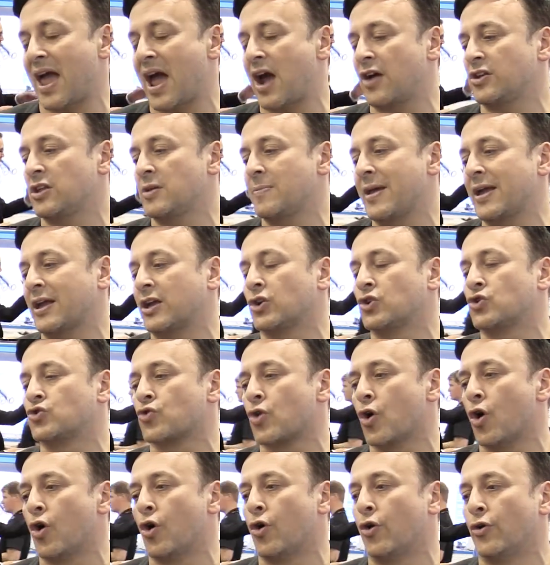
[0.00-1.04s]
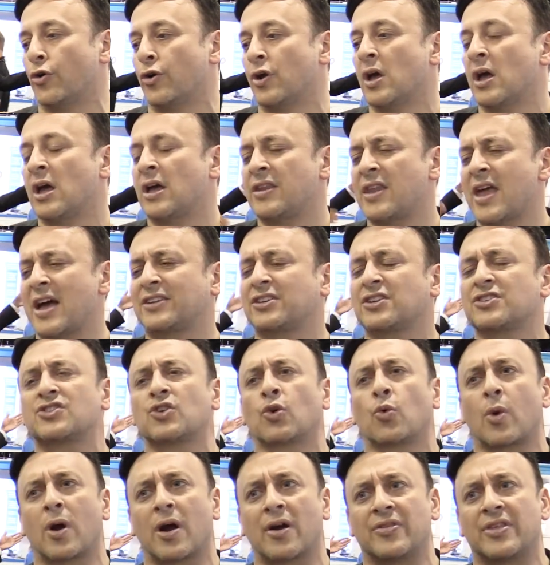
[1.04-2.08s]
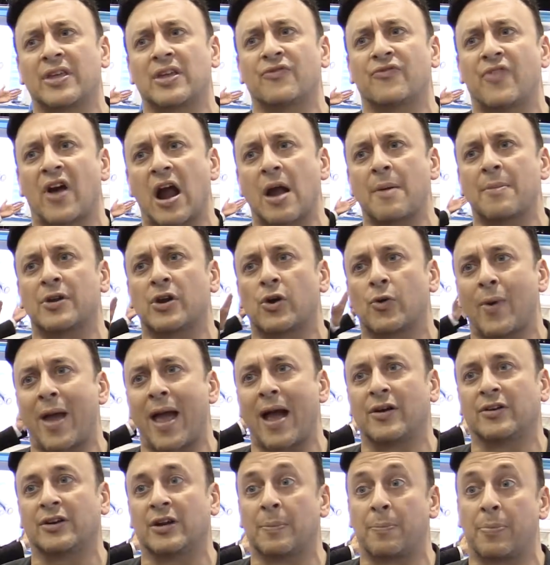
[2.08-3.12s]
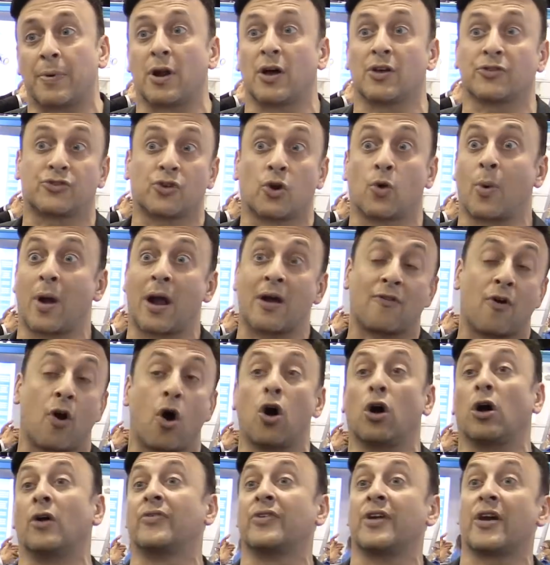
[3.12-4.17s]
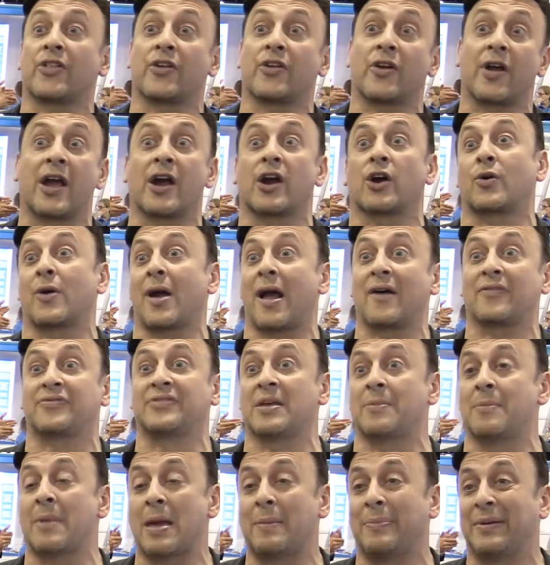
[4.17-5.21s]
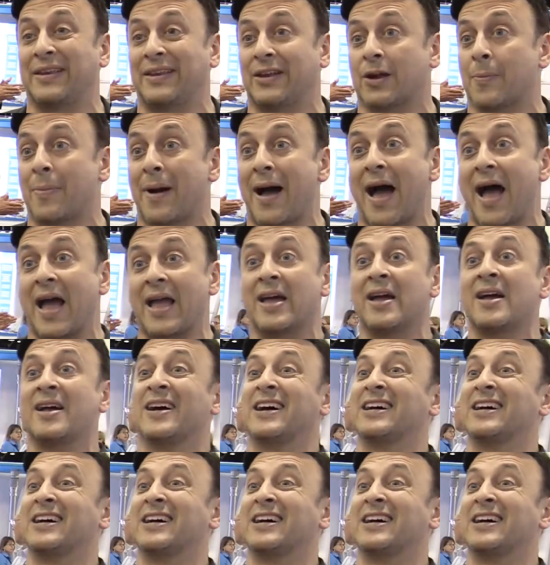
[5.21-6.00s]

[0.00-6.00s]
how do you make a drone not just aware of the environment around it, but also aware of all the other aircrafts that may be nearby,